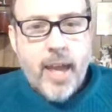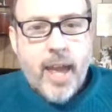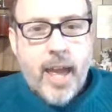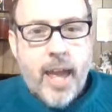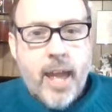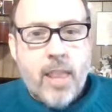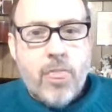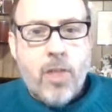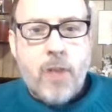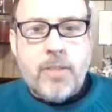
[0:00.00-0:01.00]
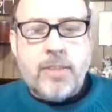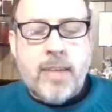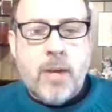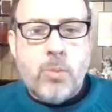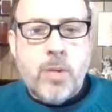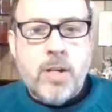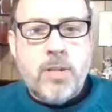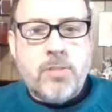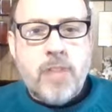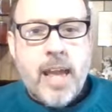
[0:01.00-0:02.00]
and thought that that
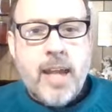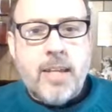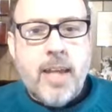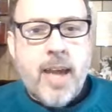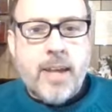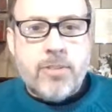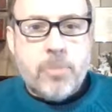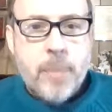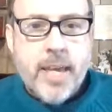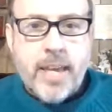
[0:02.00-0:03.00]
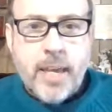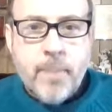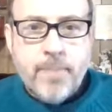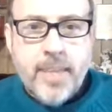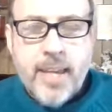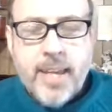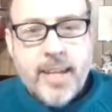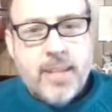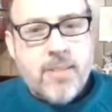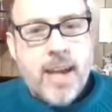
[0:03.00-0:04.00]
was an XP.
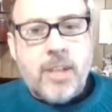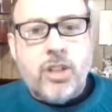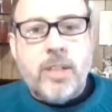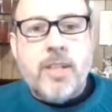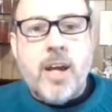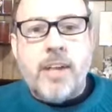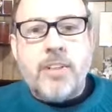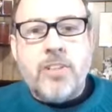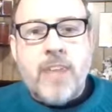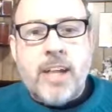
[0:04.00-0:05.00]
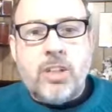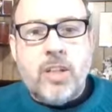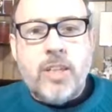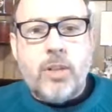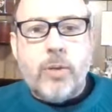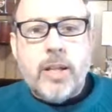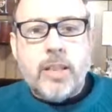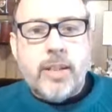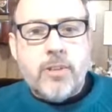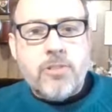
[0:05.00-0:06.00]
It's actually not. It's actually the
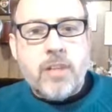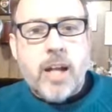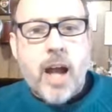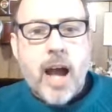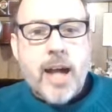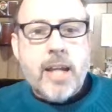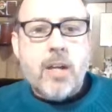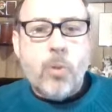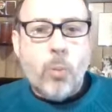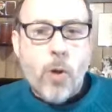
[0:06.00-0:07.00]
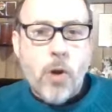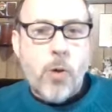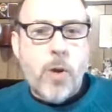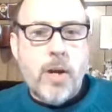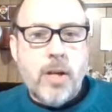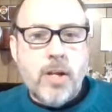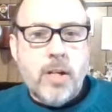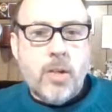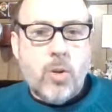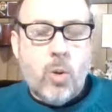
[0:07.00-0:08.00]
Greek letters chi rho,
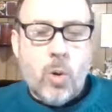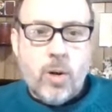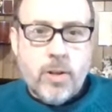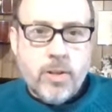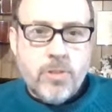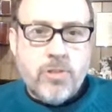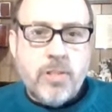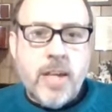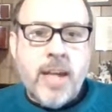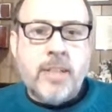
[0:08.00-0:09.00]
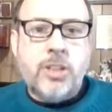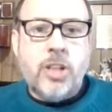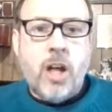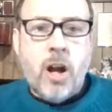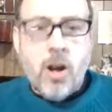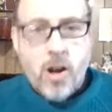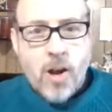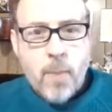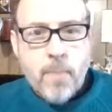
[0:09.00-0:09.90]
or CHR,